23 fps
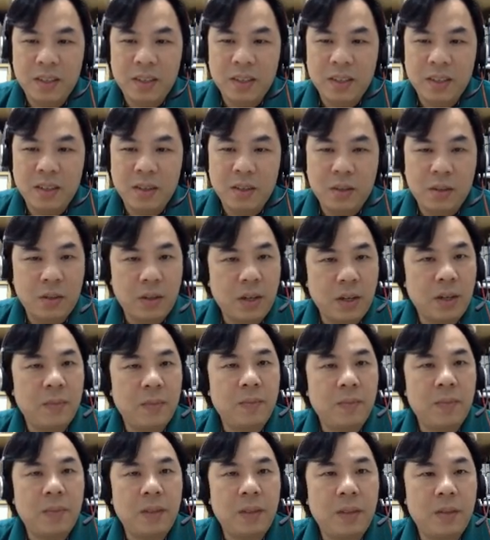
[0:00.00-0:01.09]
all right.
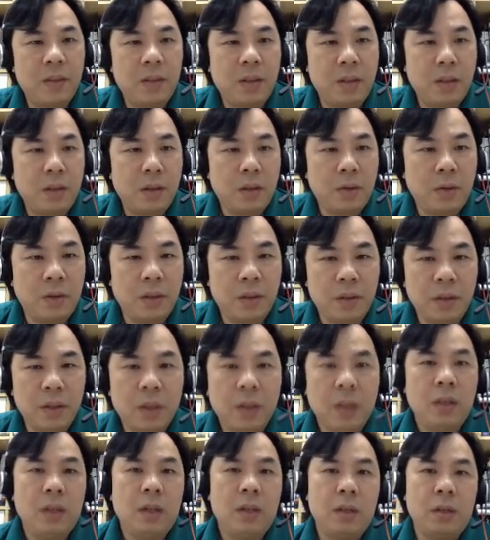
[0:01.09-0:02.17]
Now there you have it.
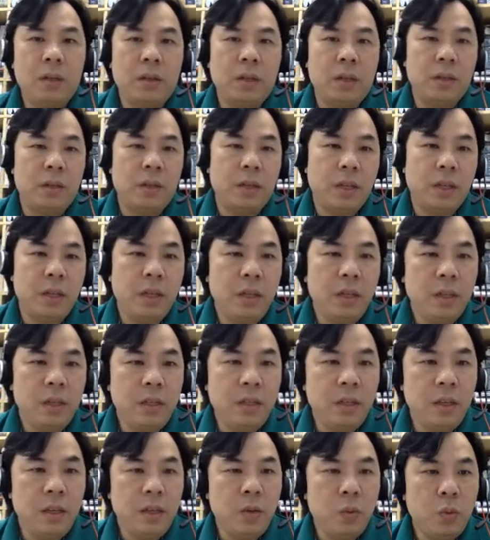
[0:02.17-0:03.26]
Now there's an
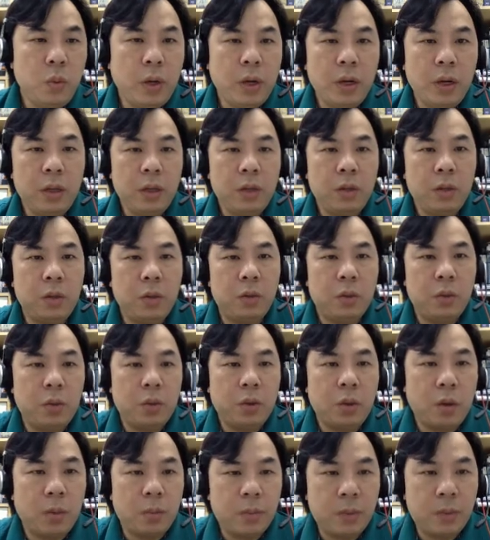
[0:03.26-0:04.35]
easy way to
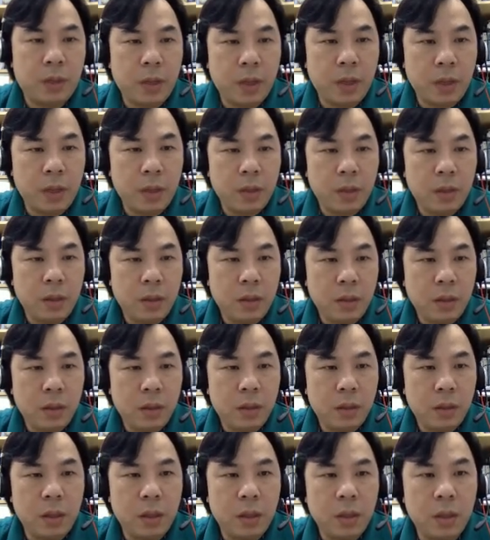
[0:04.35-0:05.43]
obtain
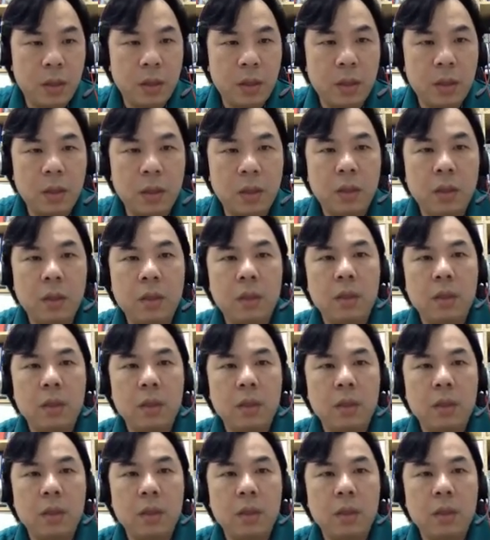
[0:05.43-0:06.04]
the